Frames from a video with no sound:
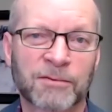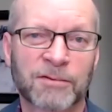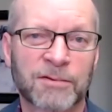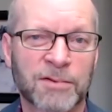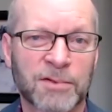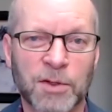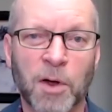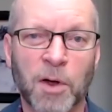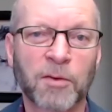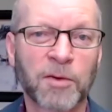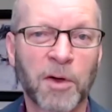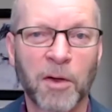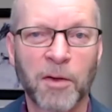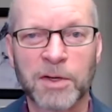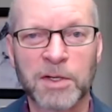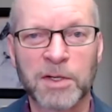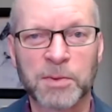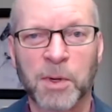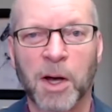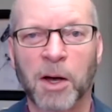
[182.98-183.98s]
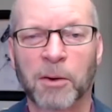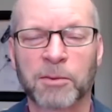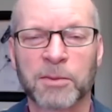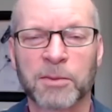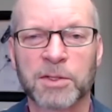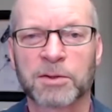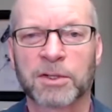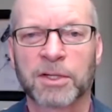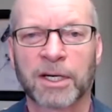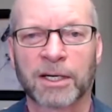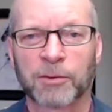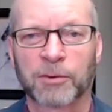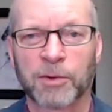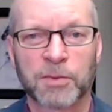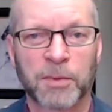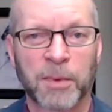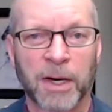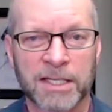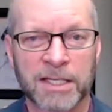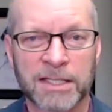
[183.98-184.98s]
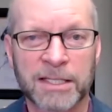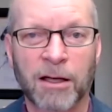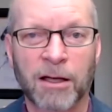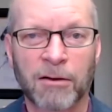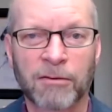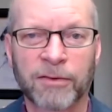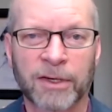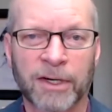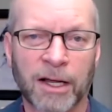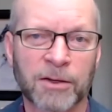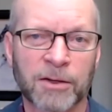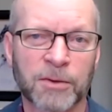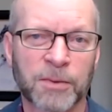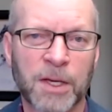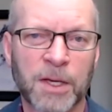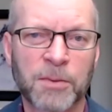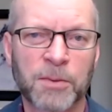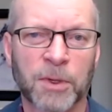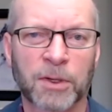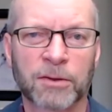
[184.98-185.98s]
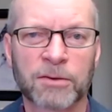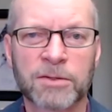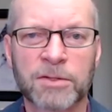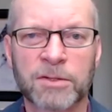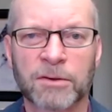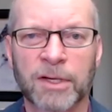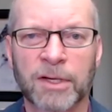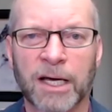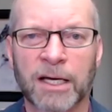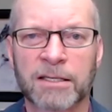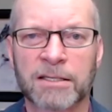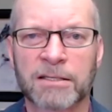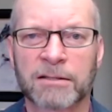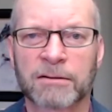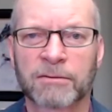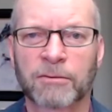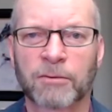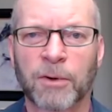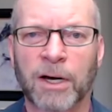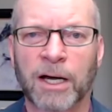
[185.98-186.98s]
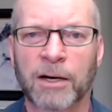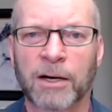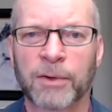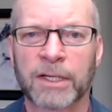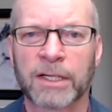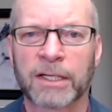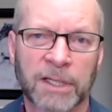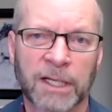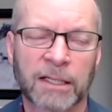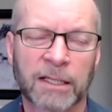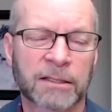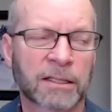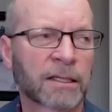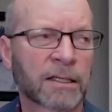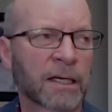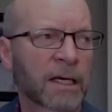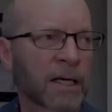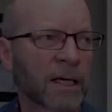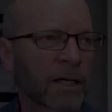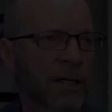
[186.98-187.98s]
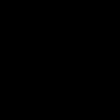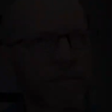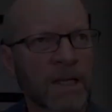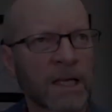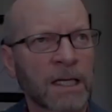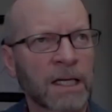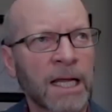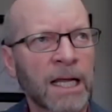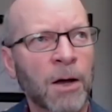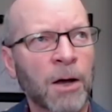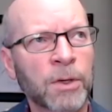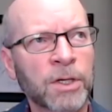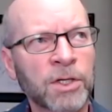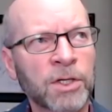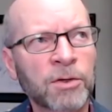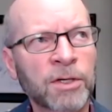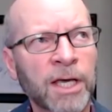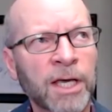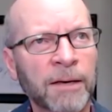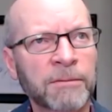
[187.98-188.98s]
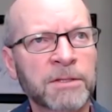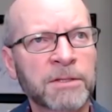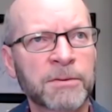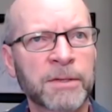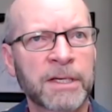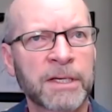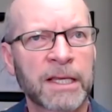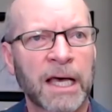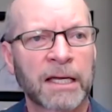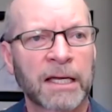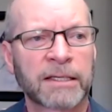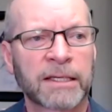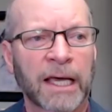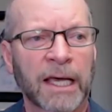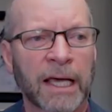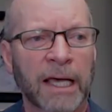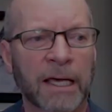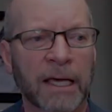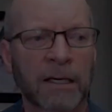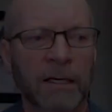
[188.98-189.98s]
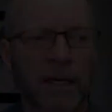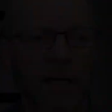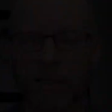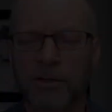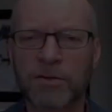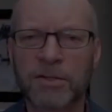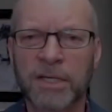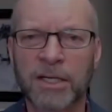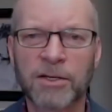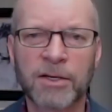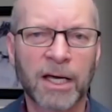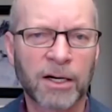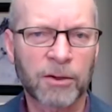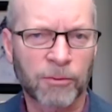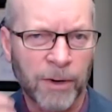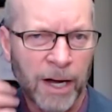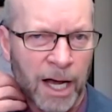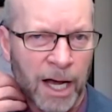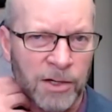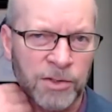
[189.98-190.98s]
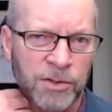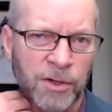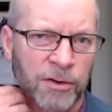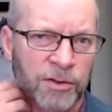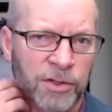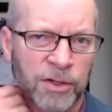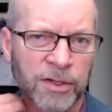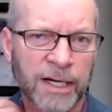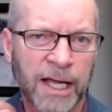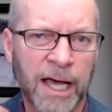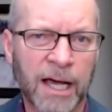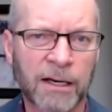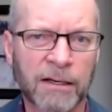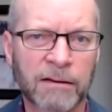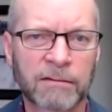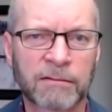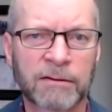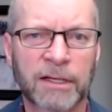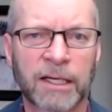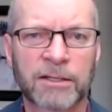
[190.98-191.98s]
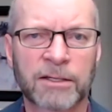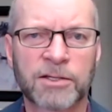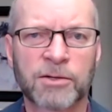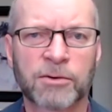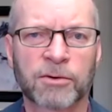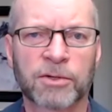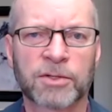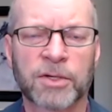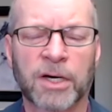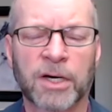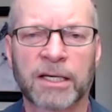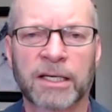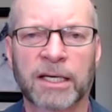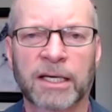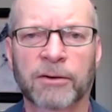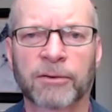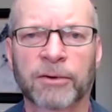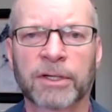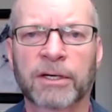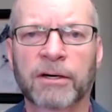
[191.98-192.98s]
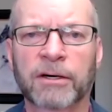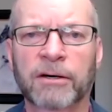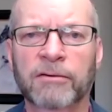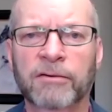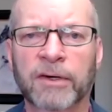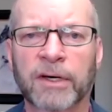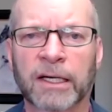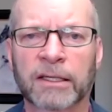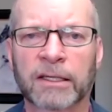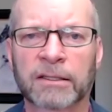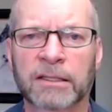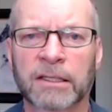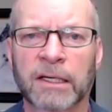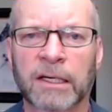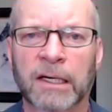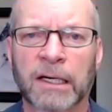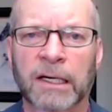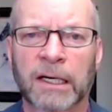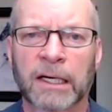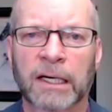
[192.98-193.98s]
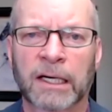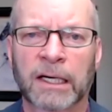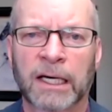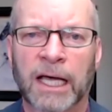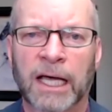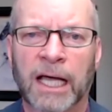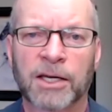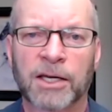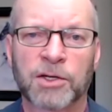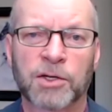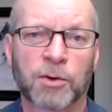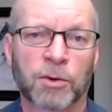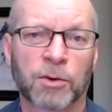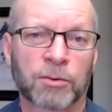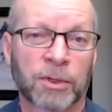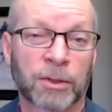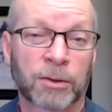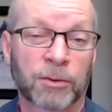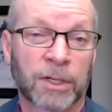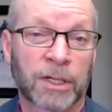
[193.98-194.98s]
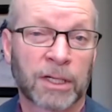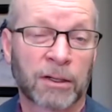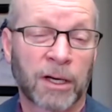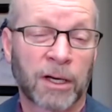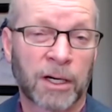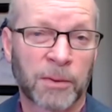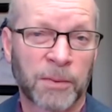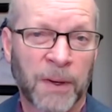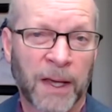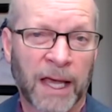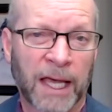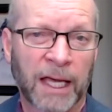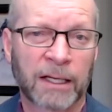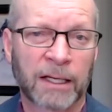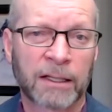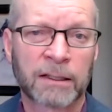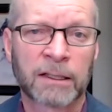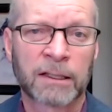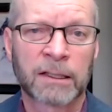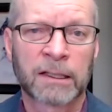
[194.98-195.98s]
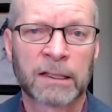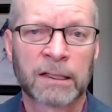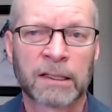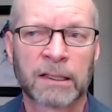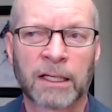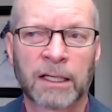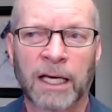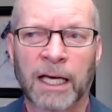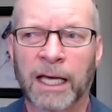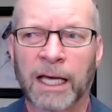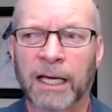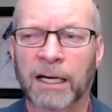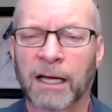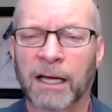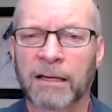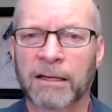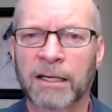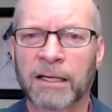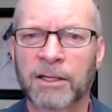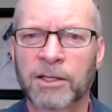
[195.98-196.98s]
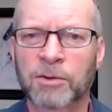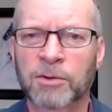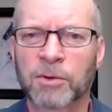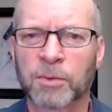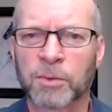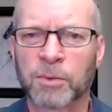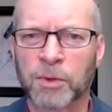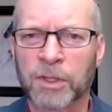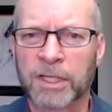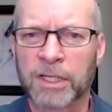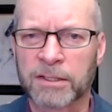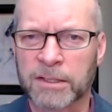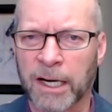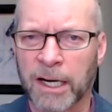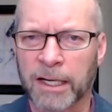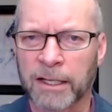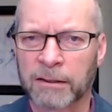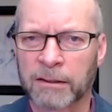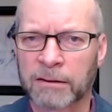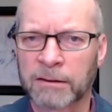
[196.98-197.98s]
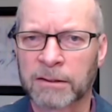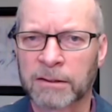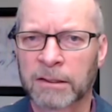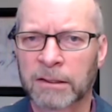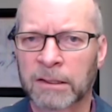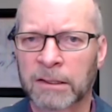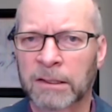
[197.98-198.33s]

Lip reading: solved all these problems kind of with myself and other people. So that's why we connected. Now, when you came to me that day, that you said you had a rash around your neck that you were trying to get rid of, and you were in a lot of pain. And I think you were pretty tired.